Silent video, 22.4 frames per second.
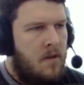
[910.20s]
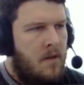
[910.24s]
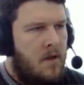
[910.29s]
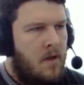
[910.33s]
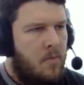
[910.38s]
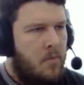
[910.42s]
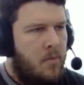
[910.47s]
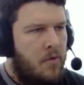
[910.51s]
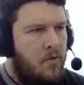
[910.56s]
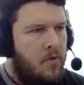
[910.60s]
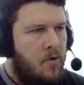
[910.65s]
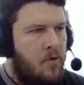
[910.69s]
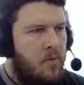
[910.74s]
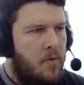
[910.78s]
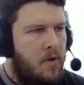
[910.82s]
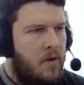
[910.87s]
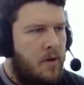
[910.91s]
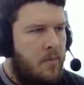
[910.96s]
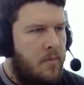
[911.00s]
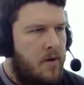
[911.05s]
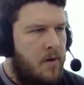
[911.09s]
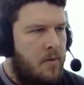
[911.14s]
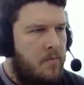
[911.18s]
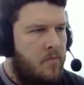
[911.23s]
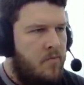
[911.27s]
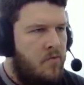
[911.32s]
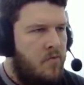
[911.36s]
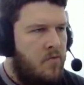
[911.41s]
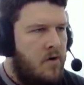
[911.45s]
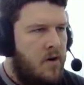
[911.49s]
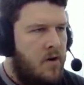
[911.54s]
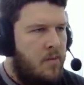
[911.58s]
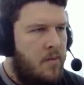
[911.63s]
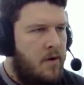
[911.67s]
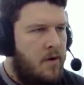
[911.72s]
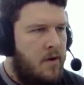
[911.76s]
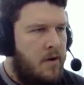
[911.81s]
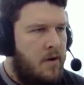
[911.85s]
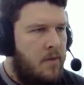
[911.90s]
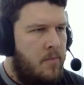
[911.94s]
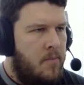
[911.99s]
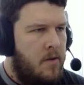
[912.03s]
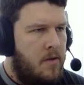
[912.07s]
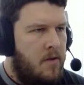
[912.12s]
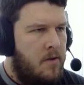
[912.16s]
And we do, we're coming up right behind
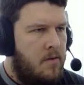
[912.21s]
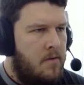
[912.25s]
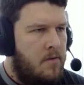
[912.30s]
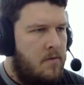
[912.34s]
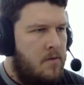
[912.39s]
him here.